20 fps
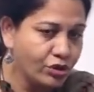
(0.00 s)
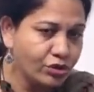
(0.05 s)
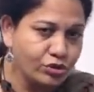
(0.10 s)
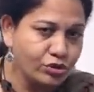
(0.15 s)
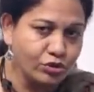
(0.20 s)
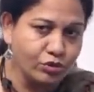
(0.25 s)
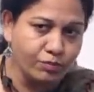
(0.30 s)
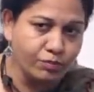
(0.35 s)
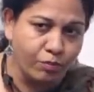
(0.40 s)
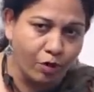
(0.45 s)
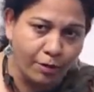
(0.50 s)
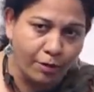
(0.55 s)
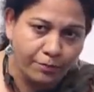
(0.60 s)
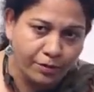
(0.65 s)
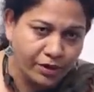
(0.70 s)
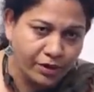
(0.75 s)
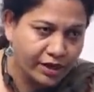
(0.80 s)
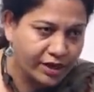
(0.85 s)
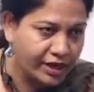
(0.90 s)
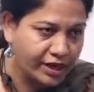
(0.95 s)
to
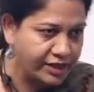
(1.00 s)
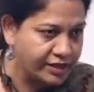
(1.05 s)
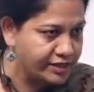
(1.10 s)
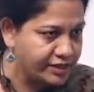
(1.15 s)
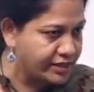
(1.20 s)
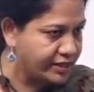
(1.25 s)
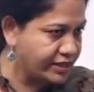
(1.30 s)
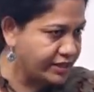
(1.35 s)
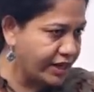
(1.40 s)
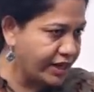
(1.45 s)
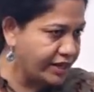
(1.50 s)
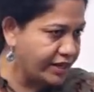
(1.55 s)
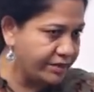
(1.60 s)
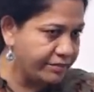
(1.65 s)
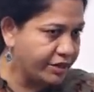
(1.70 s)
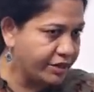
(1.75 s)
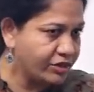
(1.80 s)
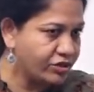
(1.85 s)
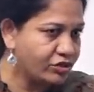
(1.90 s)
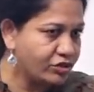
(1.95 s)
popularize this idea
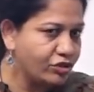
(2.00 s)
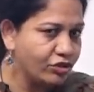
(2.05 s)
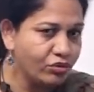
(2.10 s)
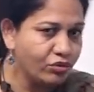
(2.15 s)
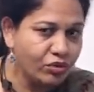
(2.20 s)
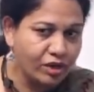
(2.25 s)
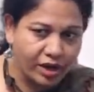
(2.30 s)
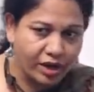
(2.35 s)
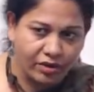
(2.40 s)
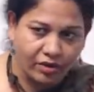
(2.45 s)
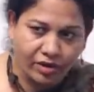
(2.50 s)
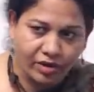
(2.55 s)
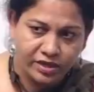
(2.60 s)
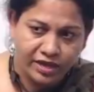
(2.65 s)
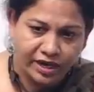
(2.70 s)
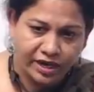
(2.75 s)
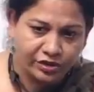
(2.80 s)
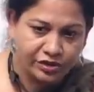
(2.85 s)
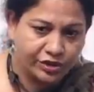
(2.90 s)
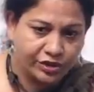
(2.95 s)
because you cannot
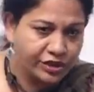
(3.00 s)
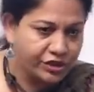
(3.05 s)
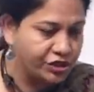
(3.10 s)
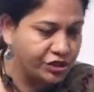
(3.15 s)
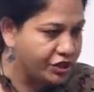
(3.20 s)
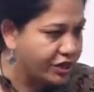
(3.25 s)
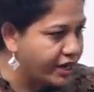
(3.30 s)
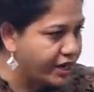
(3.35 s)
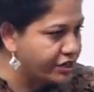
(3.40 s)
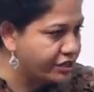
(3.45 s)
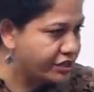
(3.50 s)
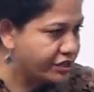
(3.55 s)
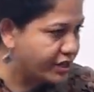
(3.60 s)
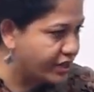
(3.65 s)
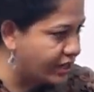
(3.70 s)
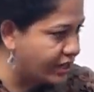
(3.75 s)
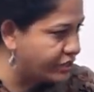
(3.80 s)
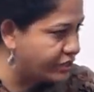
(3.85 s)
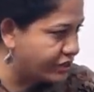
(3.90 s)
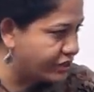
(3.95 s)
actually change the
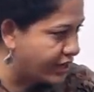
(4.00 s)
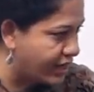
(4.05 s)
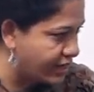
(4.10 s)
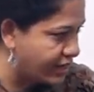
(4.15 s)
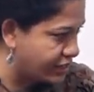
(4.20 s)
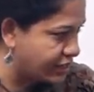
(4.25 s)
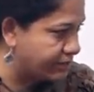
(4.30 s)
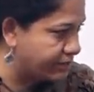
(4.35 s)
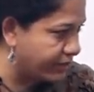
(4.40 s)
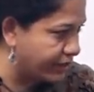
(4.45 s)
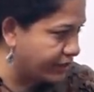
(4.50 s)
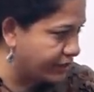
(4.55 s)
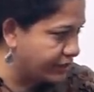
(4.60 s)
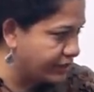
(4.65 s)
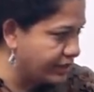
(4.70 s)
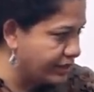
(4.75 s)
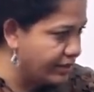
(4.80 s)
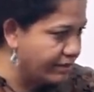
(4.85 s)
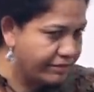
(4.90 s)
cultural aspects